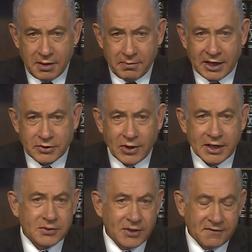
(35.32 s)
By
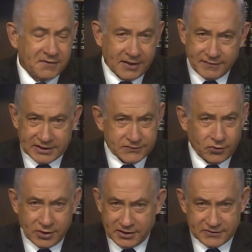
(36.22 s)
2025, that's
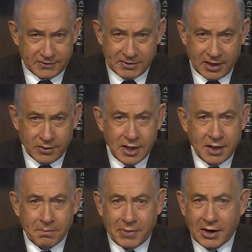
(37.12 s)
4 years from now,
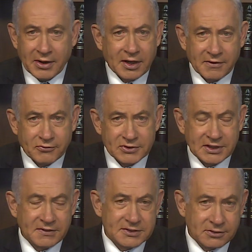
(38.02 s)
barring
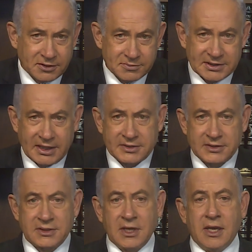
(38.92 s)
unforeseen
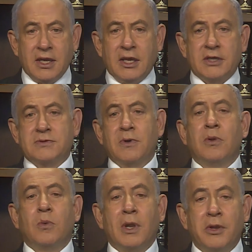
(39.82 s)
circumstances,
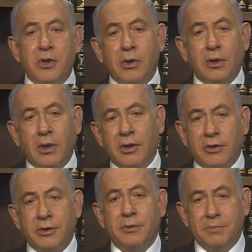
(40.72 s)
Israel will no
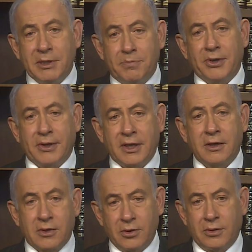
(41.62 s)
longer be burning
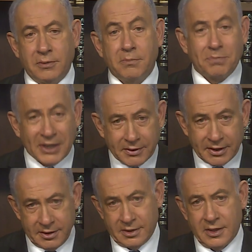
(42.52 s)
coal,
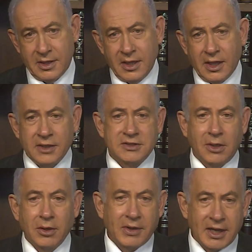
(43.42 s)
period. In
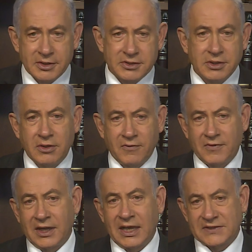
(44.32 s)
solar energy, over
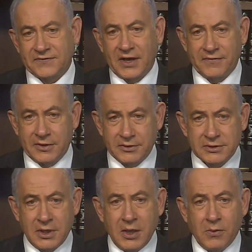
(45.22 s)
the last 5 years,
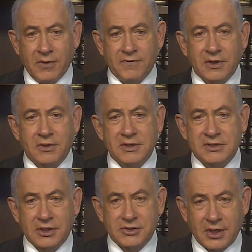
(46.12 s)
we've
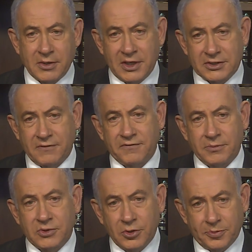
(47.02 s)
increased our generation
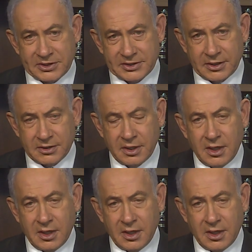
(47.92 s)
from 2%